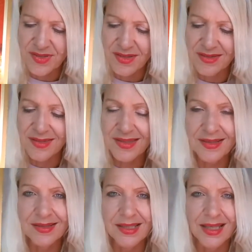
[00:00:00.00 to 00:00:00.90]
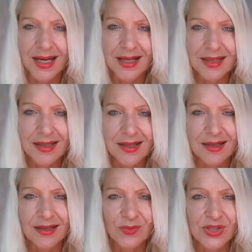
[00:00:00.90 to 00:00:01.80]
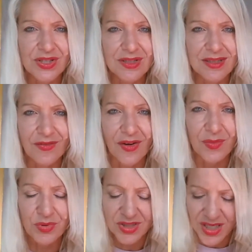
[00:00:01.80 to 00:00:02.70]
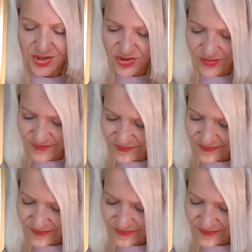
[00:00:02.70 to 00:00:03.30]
It's sitting under the guardian card, which is divine protection.